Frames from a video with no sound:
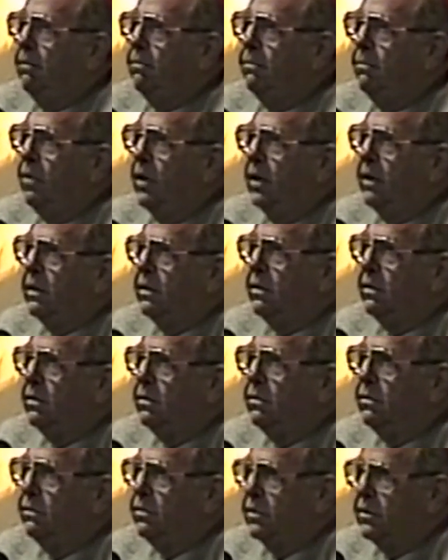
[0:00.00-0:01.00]
But
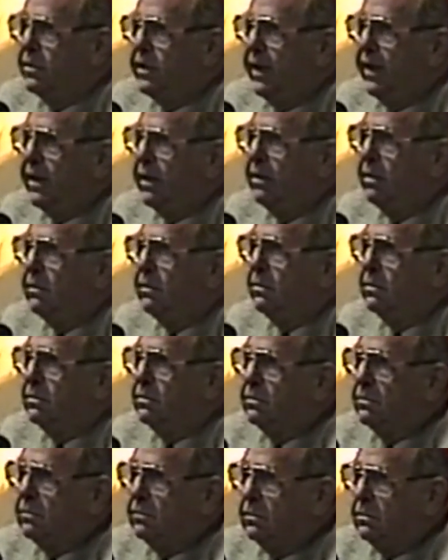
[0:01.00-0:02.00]
we were taken
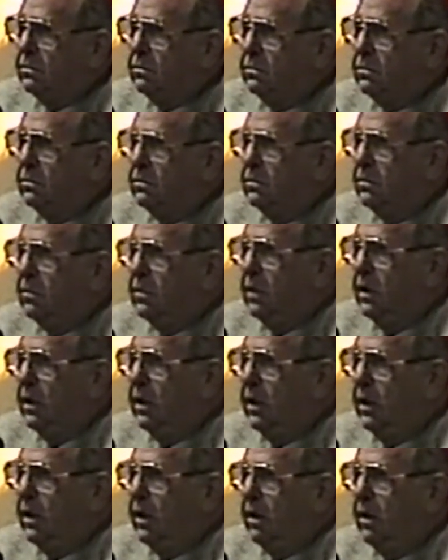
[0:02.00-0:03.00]
a
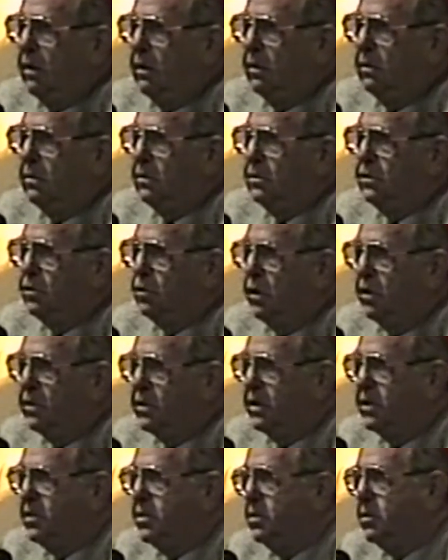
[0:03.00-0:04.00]
uh, short
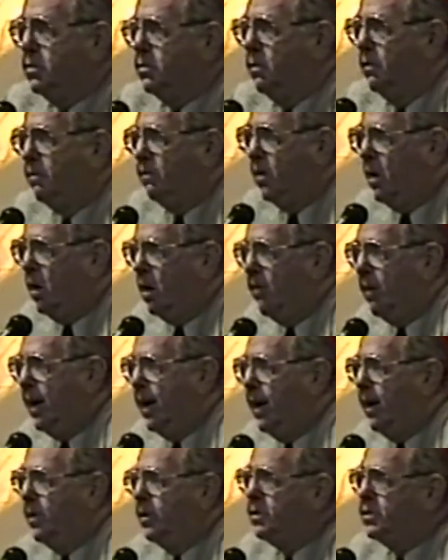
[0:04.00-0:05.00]
distance to a
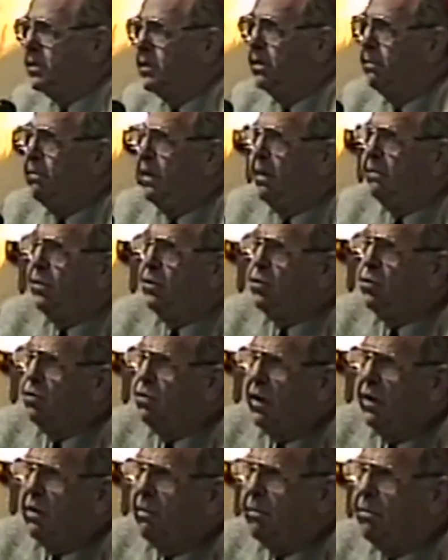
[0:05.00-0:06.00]
farmhouse, and maybe
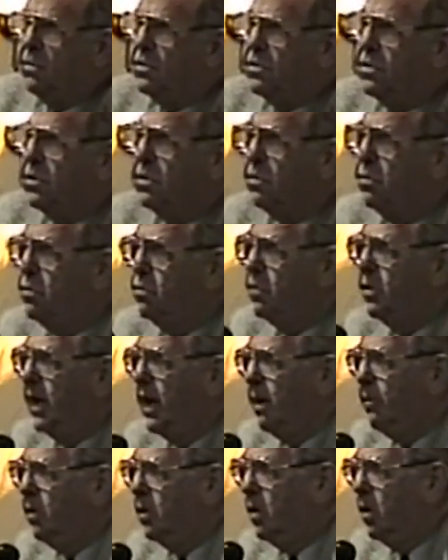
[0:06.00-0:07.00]
two other members of the crew
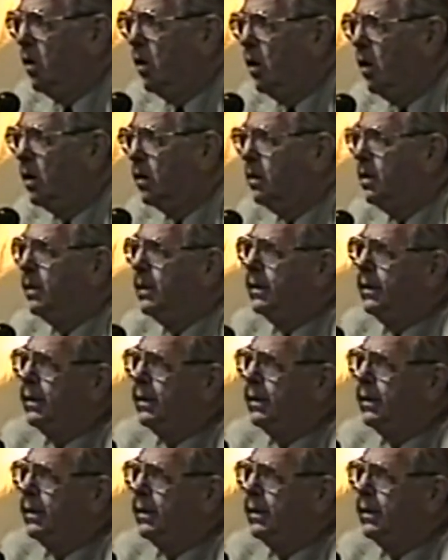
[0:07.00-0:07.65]
came along,